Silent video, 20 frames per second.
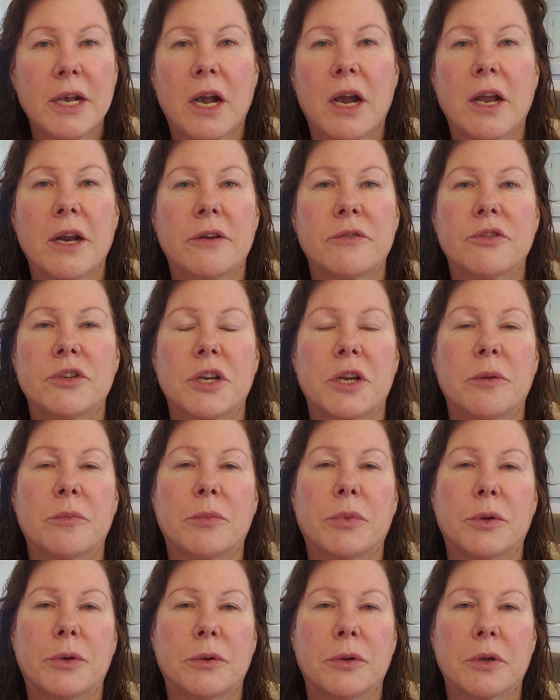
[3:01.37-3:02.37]
kind of
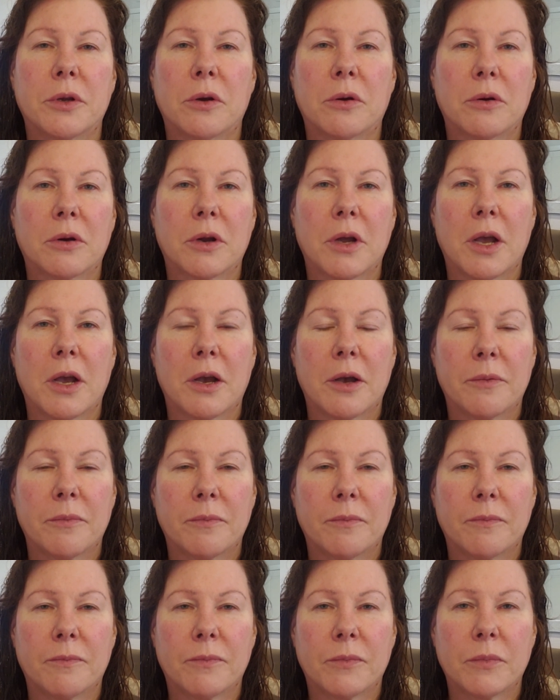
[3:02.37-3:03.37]
shampoo or
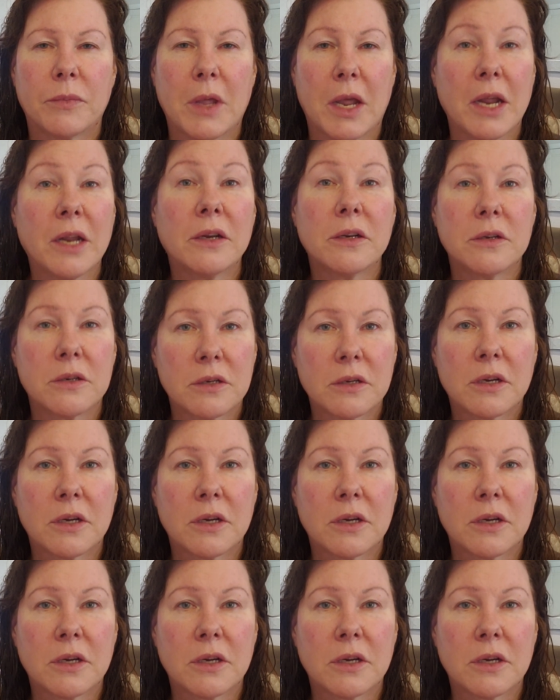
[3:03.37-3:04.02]
and